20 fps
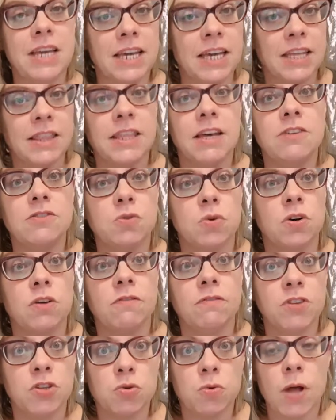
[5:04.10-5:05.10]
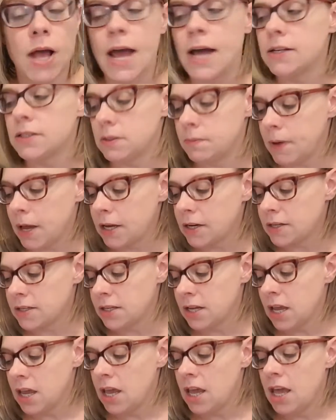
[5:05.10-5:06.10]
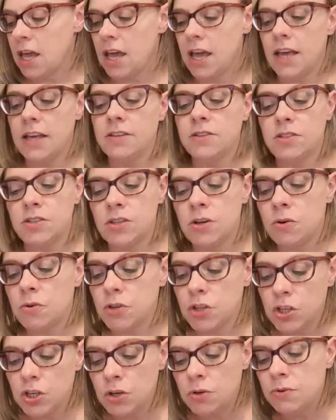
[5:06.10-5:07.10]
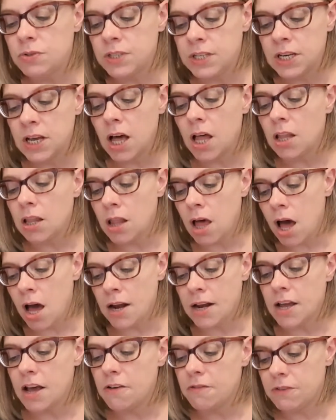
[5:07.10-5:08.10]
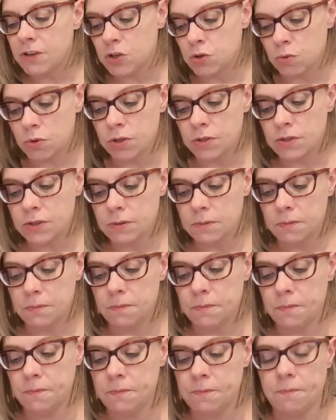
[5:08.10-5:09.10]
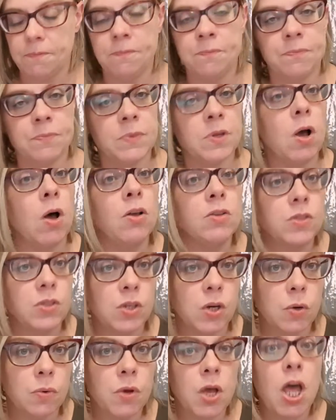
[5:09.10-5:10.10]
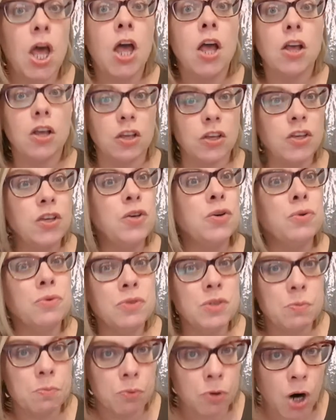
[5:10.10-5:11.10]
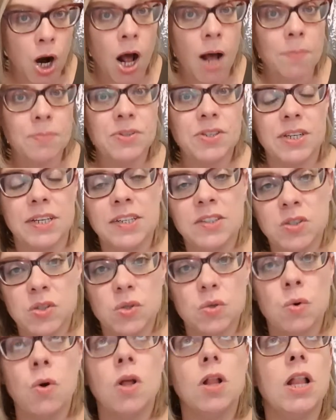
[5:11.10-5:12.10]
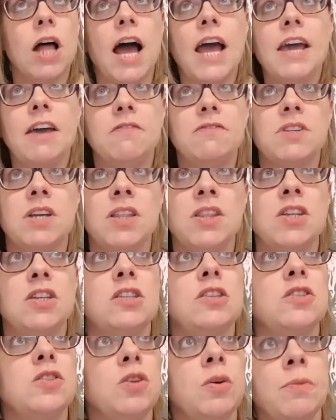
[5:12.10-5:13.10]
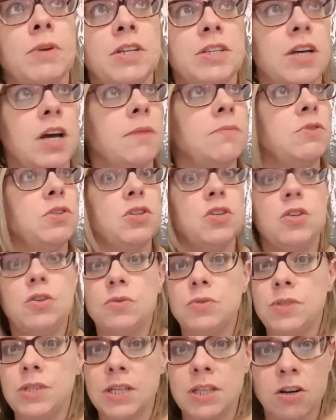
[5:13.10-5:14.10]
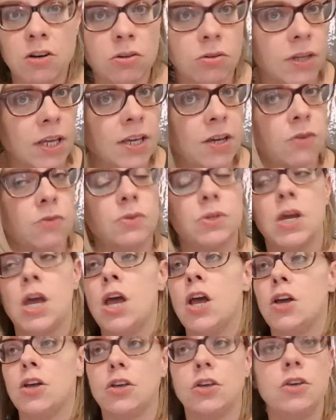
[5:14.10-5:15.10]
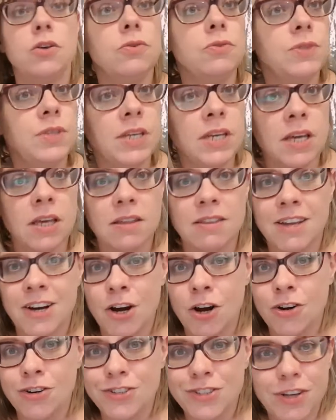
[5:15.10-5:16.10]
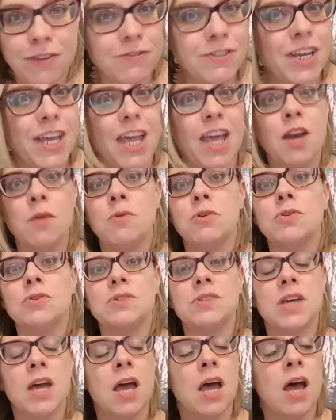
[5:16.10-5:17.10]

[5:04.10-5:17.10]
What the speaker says: get that sort of visual aspect. And so using a lot of visuals. Also, use props in school. I have done this so many times, using their Legos, using their stuffed animals,